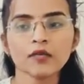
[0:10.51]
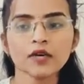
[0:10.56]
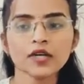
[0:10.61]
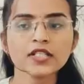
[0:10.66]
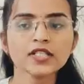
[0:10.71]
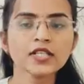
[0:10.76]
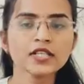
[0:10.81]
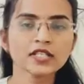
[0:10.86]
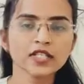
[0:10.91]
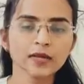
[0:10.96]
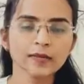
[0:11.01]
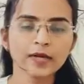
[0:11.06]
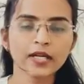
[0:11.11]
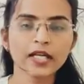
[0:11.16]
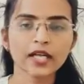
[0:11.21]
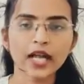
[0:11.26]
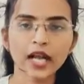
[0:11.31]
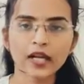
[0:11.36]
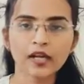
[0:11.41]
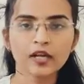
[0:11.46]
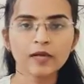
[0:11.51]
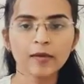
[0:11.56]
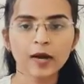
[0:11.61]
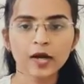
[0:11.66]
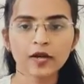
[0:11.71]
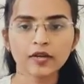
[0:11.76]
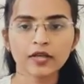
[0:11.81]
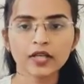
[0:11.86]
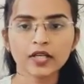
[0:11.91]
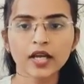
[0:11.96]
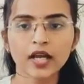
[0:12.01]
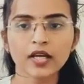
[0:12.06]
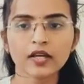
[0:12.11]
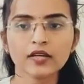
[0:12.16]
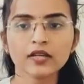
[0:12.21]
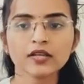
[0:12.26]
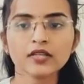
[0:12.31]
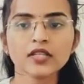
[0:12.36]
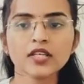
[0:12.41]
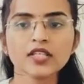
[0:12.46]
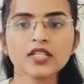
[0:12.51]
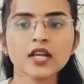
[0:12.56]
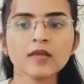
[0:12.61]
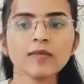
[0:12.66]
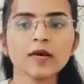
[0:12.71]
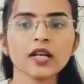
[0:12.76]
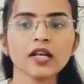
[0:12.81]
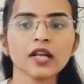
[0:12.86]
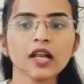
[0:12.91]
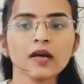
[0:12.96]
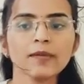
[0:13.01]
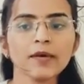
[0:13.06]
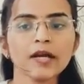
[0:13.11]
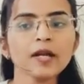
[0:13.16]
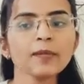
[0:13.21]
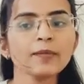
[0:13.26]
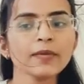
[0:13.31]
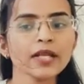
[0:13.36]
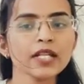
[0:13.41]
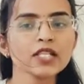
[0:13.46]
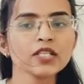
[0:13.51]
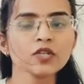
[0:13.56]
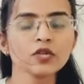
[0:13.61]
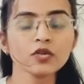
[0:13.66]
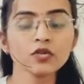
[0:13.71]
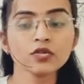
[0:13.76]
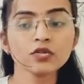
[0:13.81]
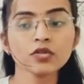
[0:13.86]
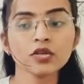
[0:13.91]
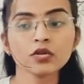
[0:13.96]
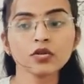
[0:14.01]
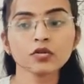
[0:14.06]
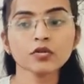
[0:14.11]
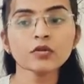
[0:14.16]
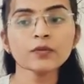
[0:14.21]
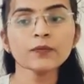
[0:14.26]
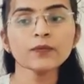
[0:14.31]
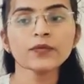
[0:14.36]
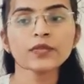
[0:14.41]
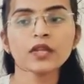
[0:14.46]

first systematic antibiotic, and the sulfanilamide pills used to